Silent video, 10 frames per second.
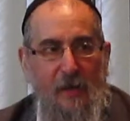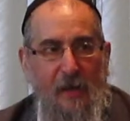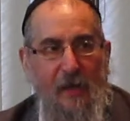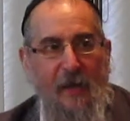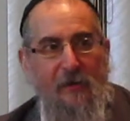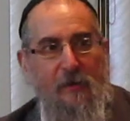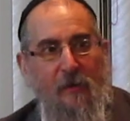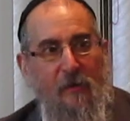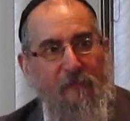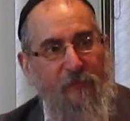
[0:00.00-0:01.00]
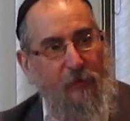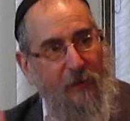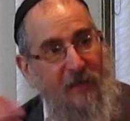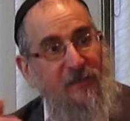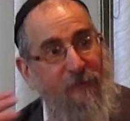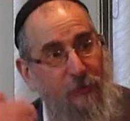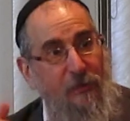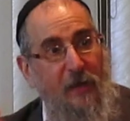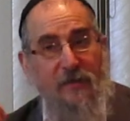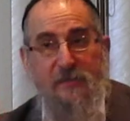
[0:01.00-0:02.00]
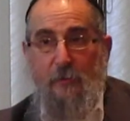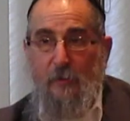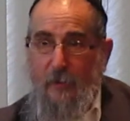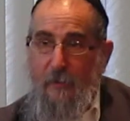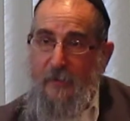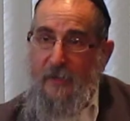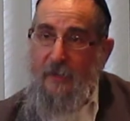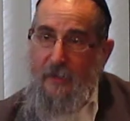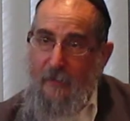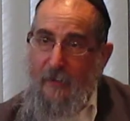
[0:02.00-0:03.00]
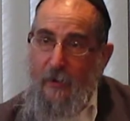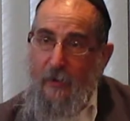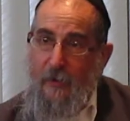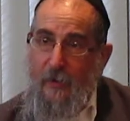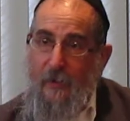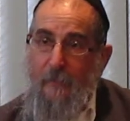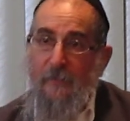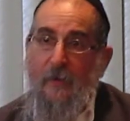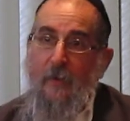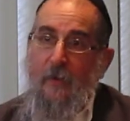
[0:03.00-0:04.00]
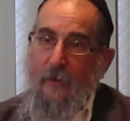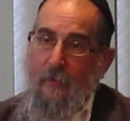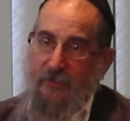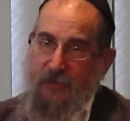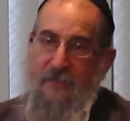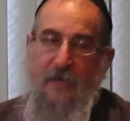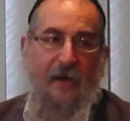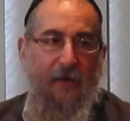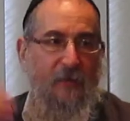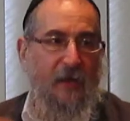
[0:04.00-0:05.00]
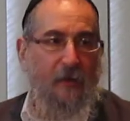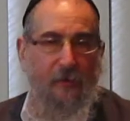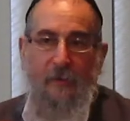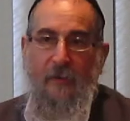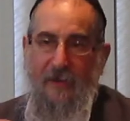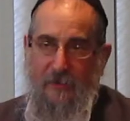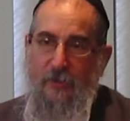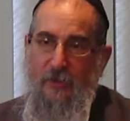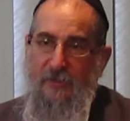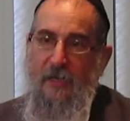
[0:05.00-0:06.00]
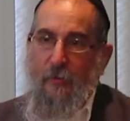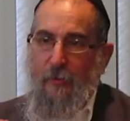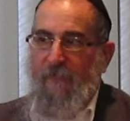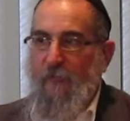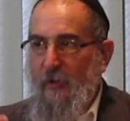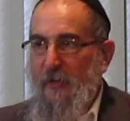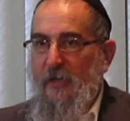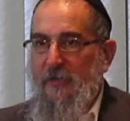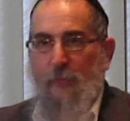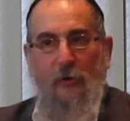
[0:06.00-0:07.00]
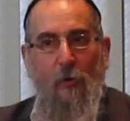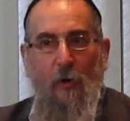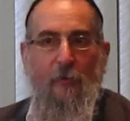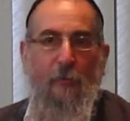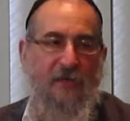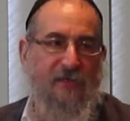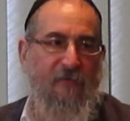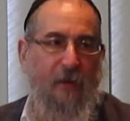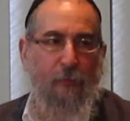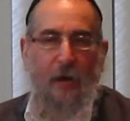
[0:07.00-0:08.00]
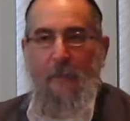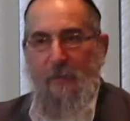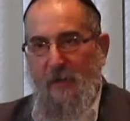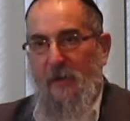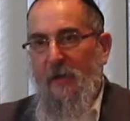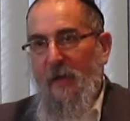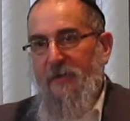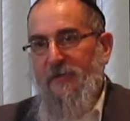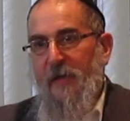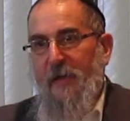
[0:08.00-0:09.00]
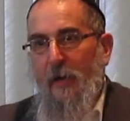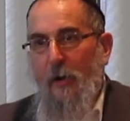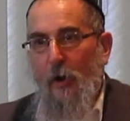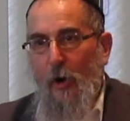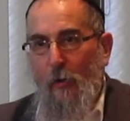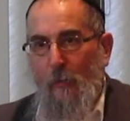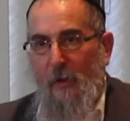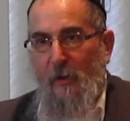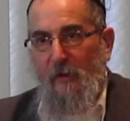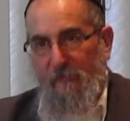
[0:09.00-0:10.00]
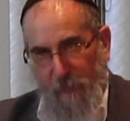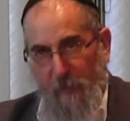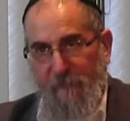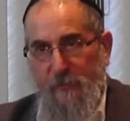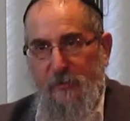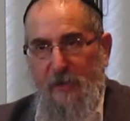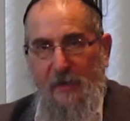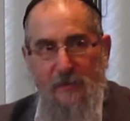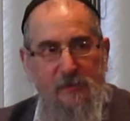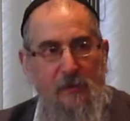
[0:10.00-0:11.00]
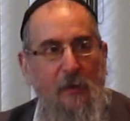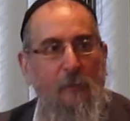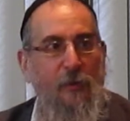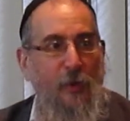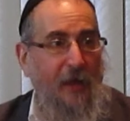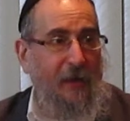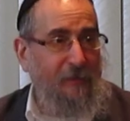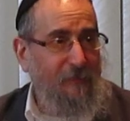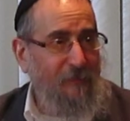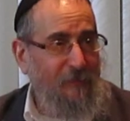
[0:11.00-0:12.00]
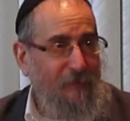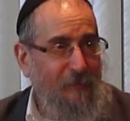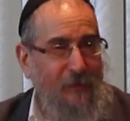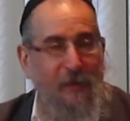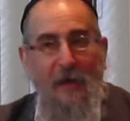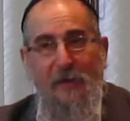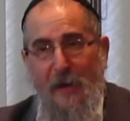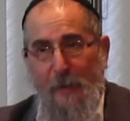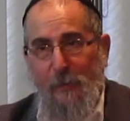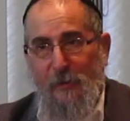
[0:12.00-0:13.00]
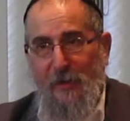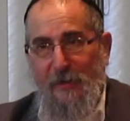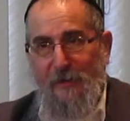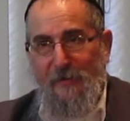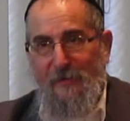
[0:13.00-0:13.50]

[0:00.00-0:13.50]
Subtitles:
And for the last few days, they were going to be in America. It was decided that she'll stay with her 4 kids, bring all the rest of their property, and stay in our home for a few days. But then it got complicated.